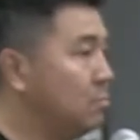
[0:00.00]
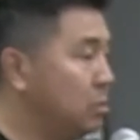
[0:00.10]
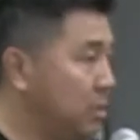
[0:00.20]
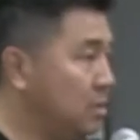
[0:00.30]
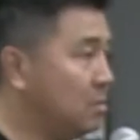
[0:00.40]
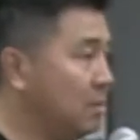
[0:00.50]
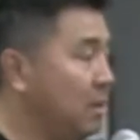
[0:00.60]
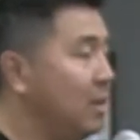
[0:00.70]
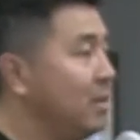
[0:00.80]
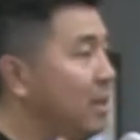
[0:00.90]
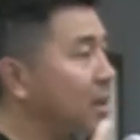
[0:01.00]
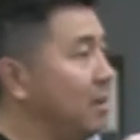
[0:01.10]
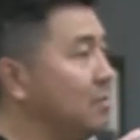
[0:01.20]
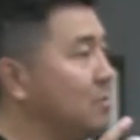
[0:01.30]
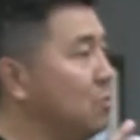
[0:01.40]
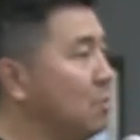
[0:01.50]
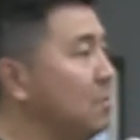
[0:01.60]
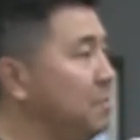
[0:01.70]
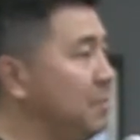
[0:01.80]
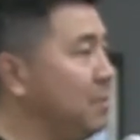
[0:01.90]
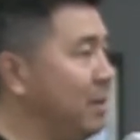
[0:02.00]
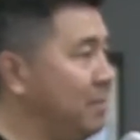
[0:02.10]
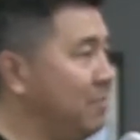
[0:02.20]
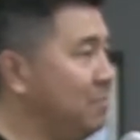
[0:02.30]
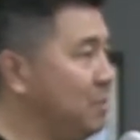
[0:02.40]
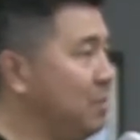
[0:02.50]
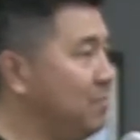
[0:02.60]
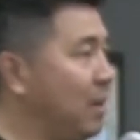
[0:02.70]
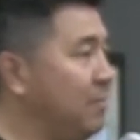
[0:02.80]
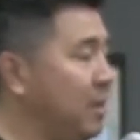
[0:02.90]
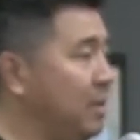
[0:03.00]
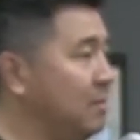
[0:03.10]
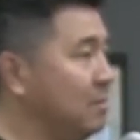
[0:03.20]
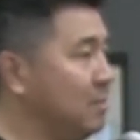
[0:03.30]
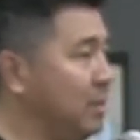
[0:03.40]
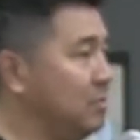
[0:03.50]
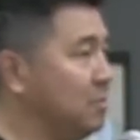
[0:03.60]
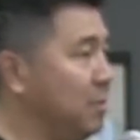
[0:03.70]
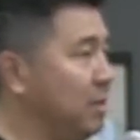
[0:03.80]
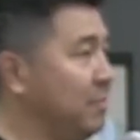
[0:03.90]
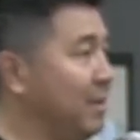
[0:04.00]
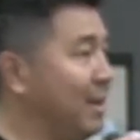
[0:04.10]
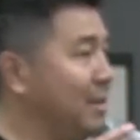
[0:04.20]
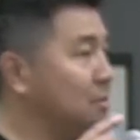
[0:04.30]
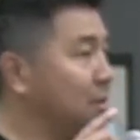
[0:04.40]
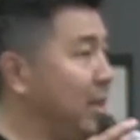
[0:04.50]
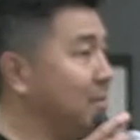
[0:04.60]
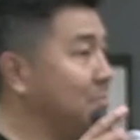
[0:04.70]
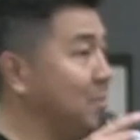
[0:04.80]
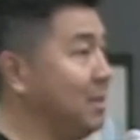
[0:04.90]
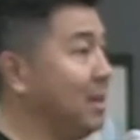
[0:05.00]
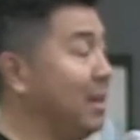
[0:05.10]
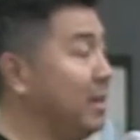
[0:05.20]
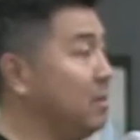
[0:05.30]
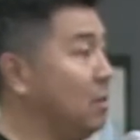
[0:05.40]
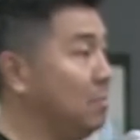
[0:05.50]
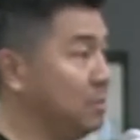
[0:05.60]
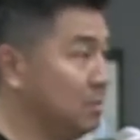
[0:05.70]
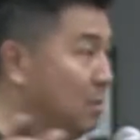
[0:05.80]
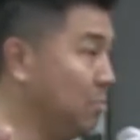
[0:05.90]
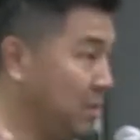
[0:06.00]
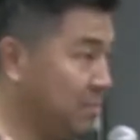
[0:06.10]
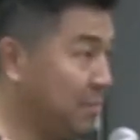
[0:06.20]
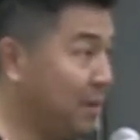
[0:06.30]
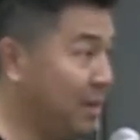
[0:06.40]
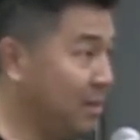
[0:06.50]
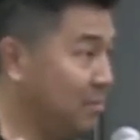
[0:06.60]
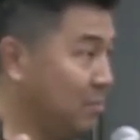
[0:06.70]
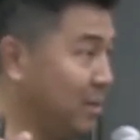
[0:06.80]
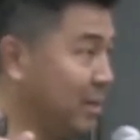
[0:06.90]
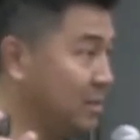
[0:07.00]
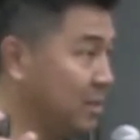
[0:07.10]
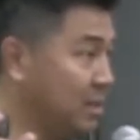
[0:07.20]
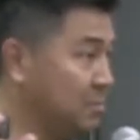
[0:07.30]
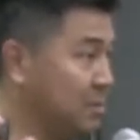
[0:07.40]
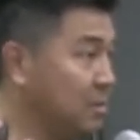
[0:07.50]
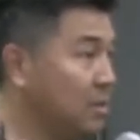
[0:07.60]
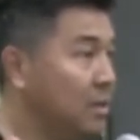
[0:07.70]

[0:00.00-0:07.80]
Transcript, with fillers: Please, uh, yeah. Normal people have between five and eight liters of blood in me. I took eight, meaning I had almost no blood in my body when I got to the hospital.